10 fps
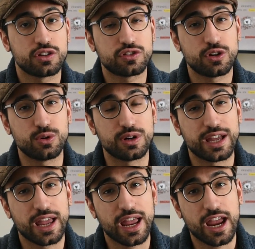So,
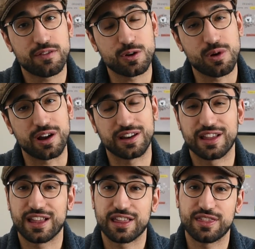everyone,
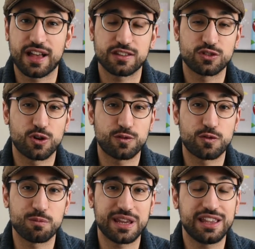that's all
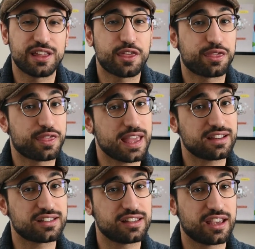from me.
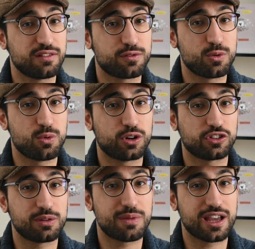Thanks again for
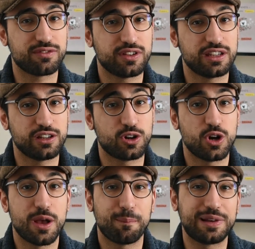watching my
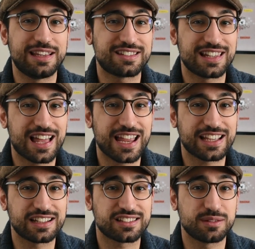video. Please
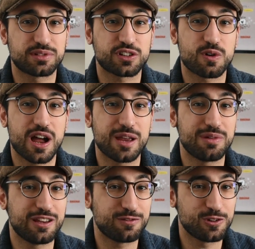like and
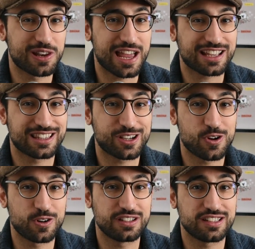subscribe if you like the
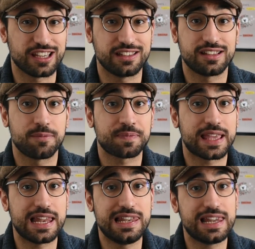content,
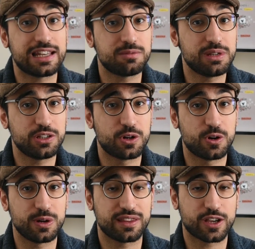and let me
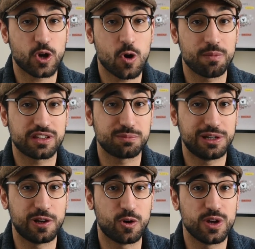know in the comments
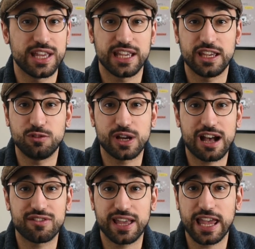below if you
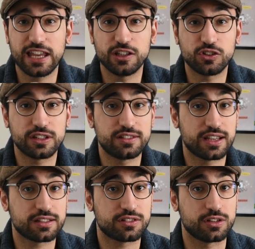have any
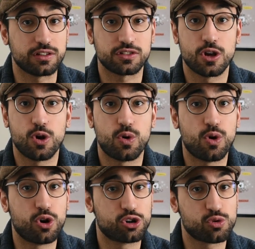suggestions
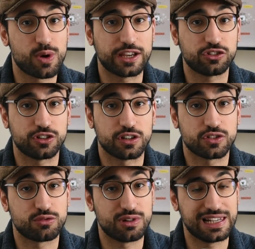or
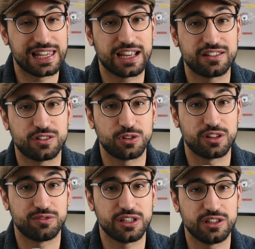questions related
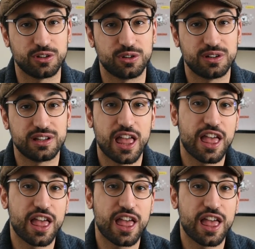to the video.